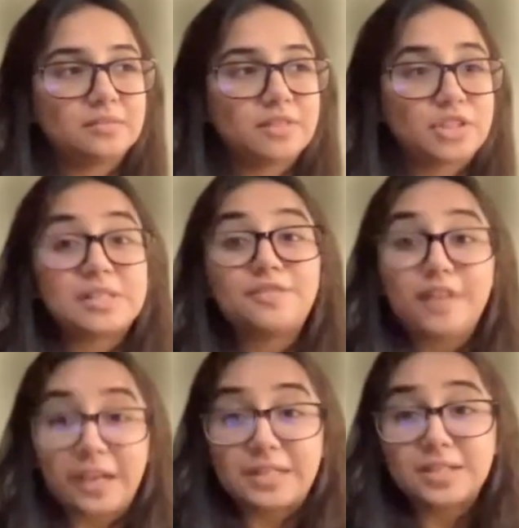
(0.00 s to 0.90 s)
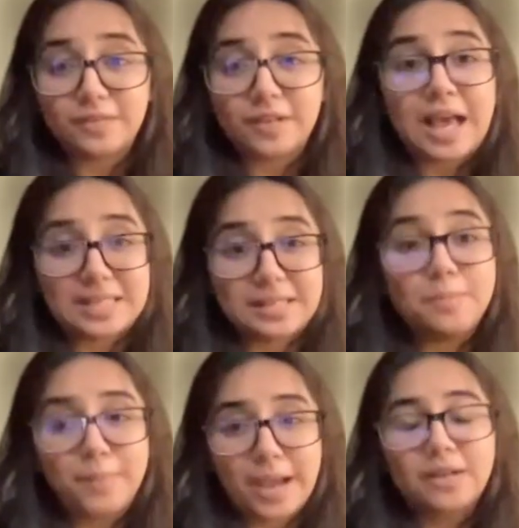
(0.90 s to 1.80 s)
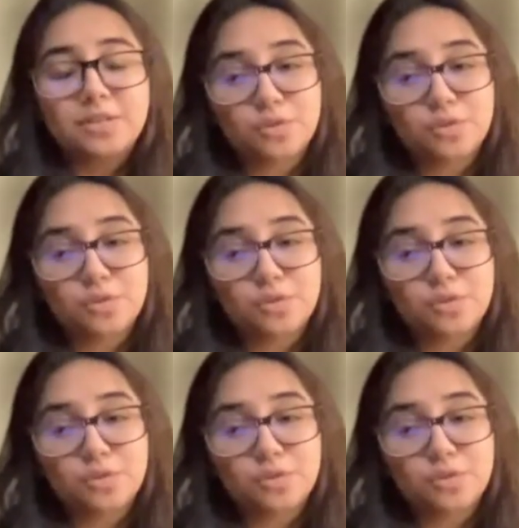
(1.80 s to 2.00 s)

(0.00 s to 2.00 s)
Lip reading: which is effective and has impact.